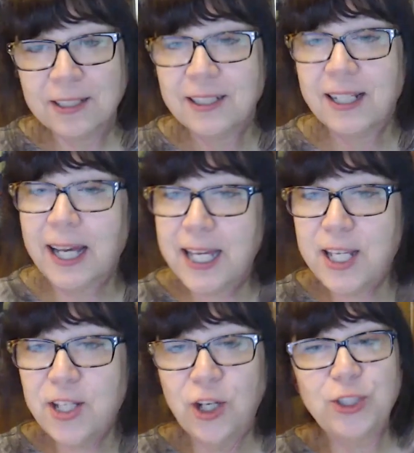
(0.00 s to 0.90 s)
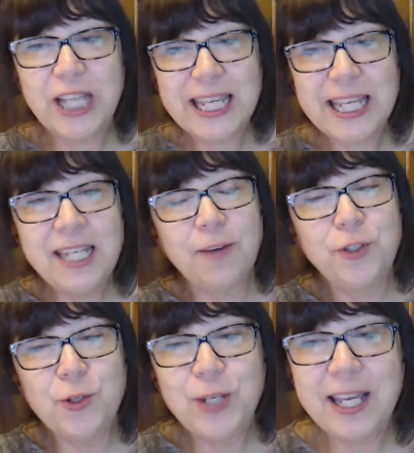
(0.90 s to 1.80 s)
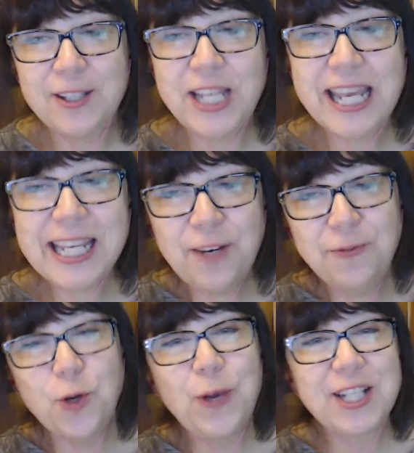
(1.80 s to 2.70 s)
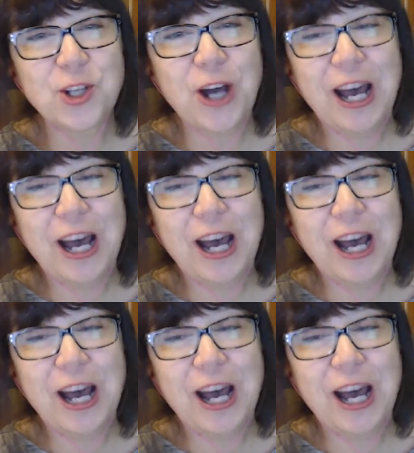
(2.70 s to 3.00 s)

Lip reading: You know, taking a few weeks off.